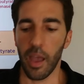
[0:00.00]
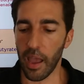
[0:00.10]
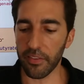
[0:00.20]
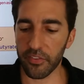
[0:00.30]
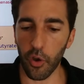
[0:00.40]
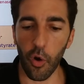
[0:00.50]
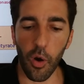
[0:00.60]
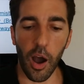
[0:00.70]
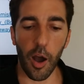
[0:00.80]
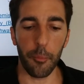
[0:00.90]
And
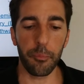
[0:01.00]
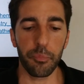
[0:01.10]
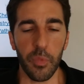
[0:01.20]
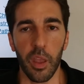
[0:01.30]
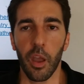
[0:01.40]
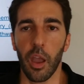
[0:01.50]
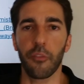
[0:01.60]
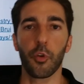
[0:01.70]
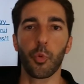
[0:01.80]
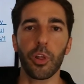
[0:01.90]
so
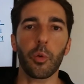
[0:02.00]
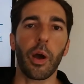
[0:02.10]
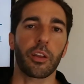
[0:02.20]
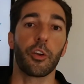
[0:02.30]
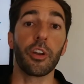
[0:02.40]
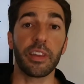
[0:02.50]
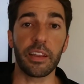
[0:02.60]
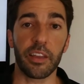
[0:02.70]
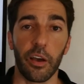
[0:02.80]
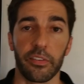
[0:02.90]
if you really want good
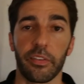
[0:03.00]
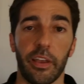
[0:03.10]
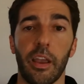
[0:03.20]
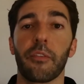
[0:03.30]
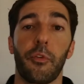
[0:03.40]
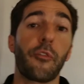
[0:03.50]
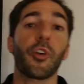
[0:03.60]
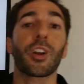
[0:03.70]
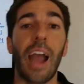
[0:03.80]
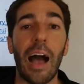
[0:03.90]
details, like if
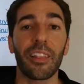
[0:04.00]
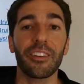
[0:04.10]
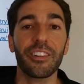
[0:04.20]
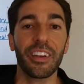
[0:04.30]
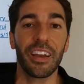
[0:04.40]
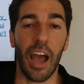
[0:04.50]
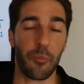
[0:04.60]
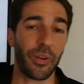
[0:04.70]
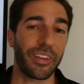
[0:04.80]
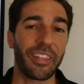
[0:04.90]
you're in college,
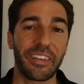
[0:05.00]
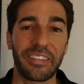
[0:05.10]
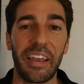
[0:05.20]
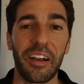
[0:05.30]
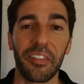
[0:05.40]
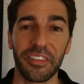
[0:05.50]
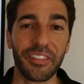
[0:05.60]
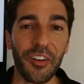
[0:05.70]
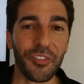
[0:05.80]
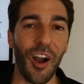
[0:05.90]
I'm probably like saying all this
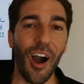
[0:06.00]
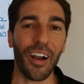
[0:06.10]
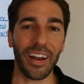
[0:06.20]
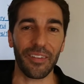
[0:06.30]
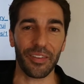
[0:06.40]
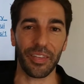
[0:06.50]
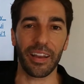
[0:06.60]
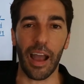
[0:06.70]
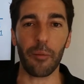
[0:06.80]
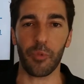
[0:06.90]
stuff wrong and
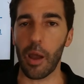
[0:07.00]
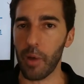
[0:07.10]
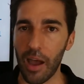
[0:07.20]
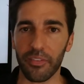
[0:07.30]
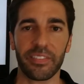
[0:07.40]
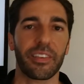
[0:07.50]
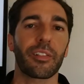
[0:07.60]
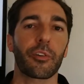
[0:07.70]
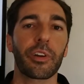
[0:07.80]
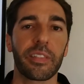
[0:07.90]
everything. I'm obviously
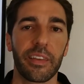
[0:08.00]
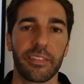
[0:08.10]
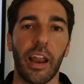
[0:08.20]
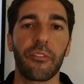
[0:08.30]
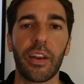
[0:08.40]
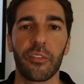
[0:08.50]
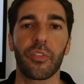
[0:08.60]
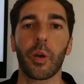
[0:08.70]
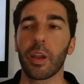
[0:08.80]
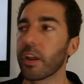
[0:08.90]
learning this, and I find it
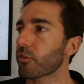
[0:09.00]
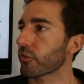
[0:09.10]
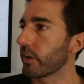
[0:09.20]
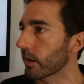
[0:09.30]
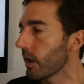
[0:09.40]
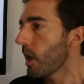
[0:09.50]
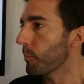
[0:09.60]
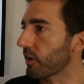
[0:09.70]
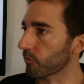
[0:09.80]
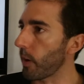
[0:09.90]
very interesting,
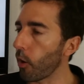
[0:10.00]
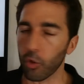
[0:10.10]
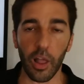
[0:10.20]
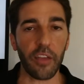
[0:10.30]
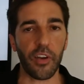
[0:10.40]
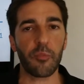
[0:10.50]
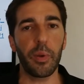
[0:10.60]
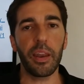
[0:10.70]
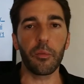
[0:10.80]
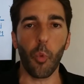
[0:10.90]
because my whole life I've
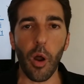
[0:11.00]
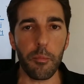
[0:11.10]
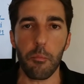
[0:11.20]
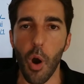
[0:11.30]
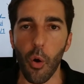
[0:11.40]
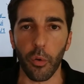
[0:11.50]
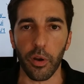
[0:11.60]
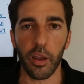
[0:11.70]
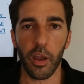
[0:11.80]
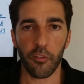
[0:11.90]
been in one
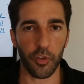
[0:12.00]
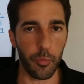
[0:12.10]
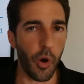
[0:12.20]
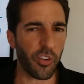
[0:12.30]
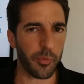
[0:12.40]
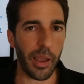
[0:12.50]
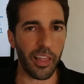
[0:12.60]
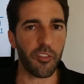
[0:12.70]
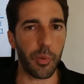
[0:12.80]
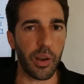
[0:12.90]
mode for the most of my
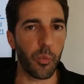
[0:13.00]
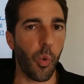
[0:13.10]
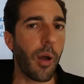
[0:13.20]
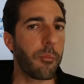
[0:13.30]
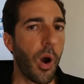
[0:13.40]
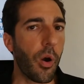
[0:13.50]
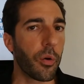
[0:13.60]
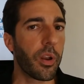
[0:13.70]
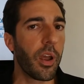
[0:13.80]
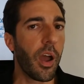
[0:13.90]
life, been in one
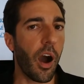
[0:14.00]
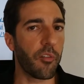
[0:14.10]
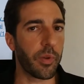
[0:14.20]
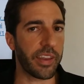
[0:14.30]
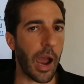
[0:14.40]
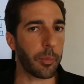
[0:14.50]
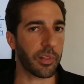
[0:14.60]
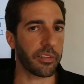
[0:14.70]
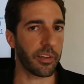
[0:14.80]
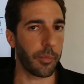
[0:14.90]
mode of
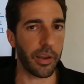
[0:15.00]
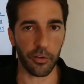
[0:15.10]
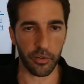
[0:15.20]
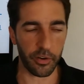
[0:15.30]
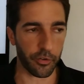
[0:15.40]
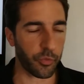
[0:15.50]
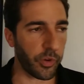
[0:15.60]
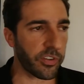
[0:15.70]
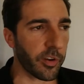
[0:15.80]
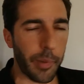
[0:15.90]
metabolism, and you're
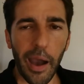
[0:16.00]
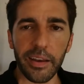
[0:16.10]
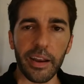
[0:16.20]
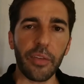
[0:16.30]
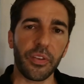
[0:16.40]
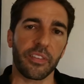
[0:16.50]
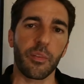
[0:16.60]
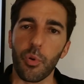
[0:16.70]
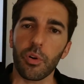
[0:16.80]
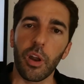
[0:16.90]
switching your body. And I think it's
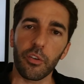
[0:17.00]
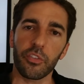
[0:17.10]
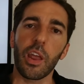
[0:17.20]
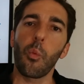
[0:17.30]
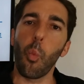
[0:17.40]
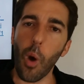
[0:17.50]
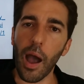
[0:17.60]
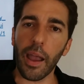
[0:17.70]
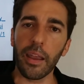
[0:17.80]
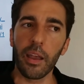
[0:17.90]
important to understand
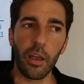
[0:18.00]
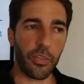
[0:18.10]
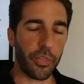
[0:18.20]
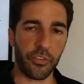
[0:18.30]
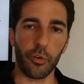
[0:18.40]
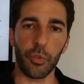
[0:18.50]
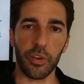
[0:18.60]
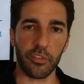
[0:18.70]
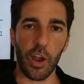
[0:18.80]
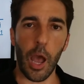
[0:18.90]
why certain
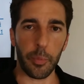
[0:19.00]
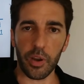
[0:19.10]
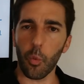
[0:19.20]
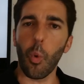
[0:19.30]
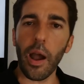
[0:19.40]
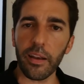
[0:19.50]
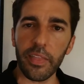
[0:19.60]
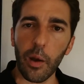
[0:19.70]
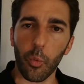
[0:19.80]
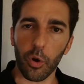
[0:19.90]
things are happening. Why
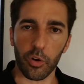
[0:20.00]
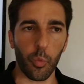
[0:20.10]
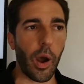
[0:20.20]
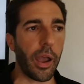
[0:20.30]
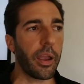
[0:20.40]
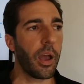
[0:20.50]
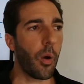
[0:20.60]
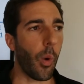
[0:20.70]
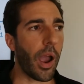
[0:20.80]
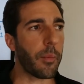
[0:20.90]
did that work? Why
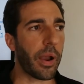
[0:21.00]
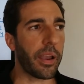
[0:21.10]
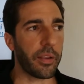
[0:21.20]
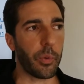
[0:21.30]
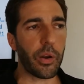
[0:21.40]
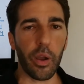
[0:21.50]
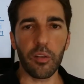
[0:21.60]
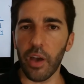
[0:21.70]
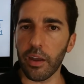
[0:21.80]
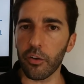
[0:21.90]
do I
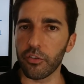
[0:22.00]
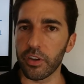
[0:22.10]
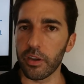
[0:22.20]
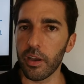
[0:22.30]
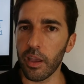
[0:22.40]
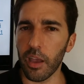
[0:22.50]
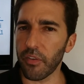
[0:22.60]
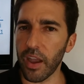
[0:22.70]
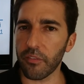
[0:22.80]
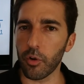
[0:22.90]
have energy
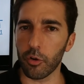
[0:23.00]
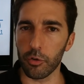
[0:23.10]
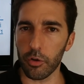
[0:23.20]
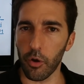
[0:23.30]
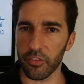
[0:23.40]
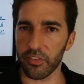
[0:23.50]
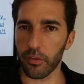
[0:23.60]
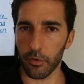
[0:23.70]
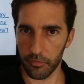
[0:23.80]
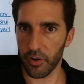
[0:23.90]
if I have no
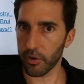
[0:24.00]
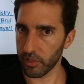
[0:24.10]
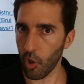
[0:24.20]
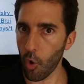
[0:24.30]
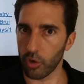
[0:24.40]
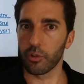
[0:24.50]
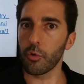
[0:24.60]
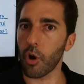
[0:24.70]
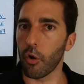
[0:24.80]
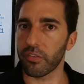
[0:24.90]
glucose or very low
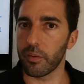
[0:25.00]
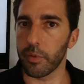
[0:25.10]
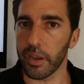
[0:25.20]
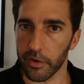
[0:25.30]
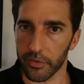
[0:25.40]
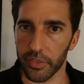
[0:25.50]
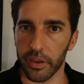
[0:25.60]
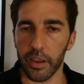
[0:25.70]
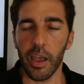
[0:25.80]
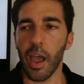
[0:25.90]
glucose in me and
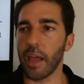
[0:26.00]
everything?